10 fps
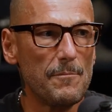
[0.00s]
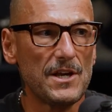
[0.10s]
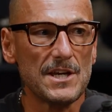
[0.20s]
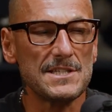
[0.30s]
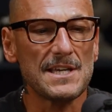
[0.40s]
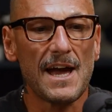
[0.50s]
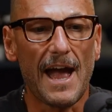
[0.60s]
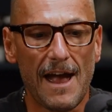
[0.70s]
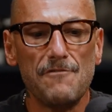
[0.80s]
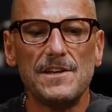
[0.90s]
because
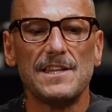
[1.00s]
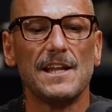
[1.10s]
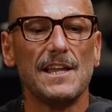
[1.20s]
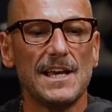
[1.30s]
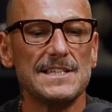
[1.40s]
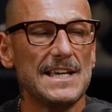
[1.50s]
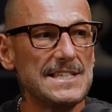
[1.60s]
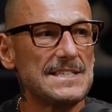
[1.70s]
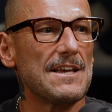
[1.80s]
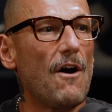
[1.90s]
everything is
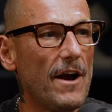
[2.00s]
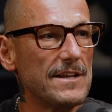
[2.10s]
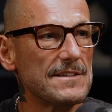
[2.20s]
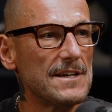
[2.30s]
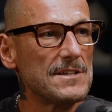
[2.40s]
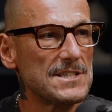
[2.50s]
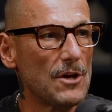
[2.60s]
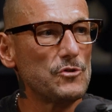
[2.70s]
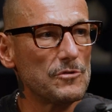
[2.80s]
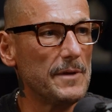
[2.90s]
inside
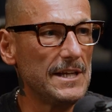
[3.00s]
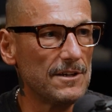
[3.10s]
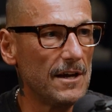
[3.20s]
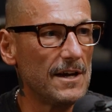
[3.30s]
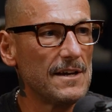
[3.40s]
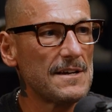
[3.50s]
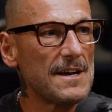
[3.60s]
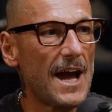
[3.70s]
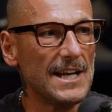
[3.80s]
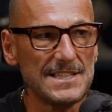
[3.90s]
social media
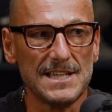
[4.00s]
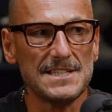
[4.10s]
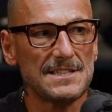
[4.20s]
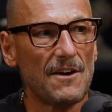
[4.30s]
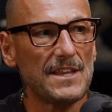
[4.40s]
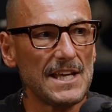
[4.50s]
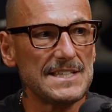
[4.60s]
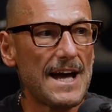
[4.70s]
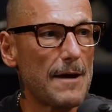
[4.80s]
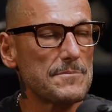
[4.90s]
and is inside
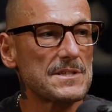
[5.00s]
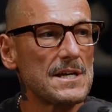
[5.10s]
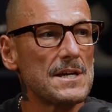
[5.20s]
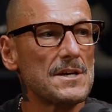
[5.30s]
these apps.